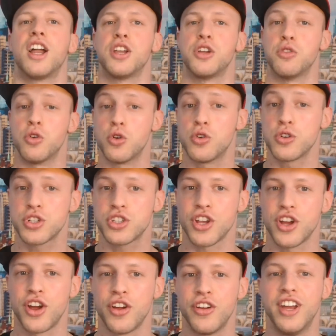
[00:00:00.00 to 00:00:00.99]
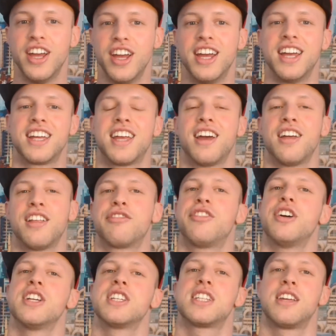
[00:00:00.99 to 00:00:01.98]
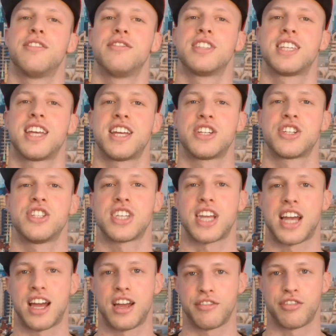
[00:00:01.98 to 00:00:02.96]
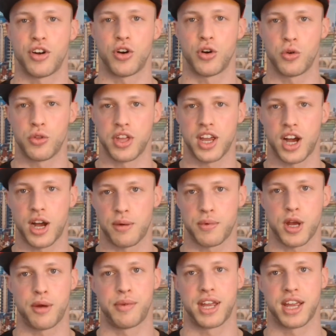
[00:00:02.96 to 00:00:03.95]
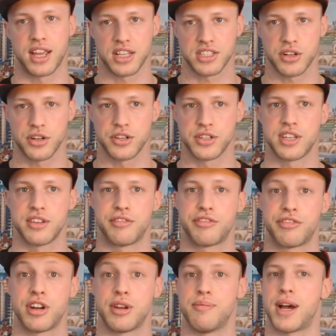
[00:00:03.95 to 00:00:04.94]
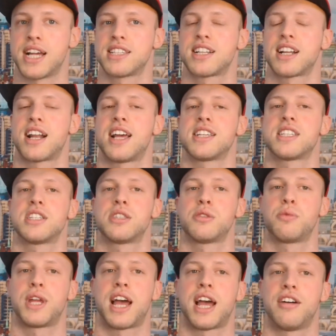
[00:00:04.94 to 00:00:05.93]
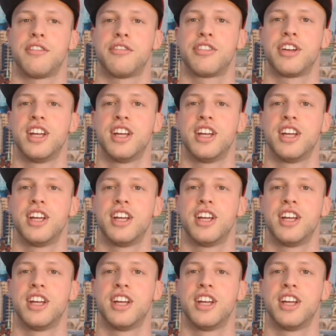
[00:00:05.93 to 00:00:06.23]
And you also get first invitations out for all the upcoming exclusive free masterclasses that we have.